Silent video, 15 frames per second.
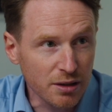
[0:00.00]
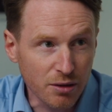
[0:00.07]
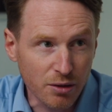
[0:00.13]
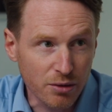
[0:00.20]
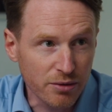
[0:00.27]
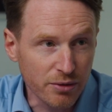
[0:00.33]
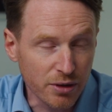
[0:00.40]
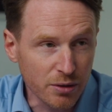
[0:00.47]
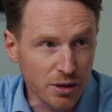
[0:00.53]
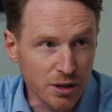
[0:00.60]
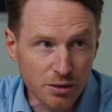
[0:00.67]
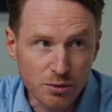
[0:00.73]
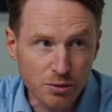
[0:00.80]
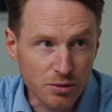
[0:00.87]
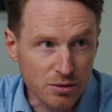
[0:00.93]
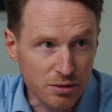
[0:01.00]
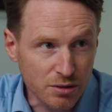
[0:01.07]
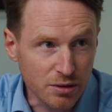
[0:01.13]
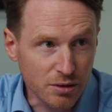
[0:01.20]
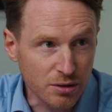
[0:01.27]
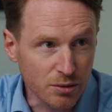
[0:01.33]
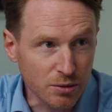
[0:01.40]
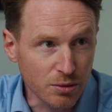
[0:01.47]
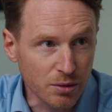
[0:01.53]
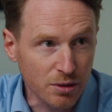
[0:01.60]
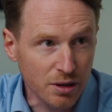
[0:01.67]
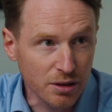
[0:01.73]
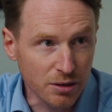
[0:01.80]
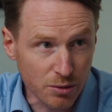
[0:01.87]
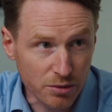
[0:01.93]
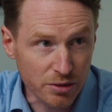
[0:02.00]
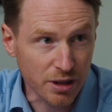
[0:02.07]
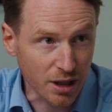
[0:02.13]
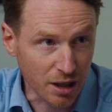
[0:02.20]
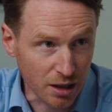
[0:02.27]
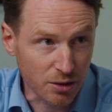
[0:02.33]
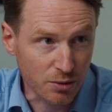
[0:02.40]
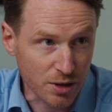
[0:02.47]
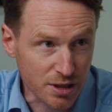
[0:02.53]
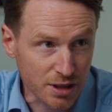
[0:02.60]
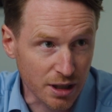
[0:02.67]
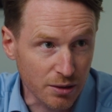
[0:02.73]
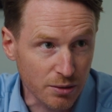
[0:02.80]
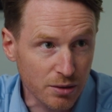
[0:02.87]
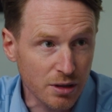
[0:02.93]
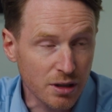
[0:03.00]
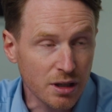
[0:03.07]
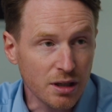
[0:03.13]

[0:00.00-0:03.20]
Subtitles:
not very used to using ultrasound.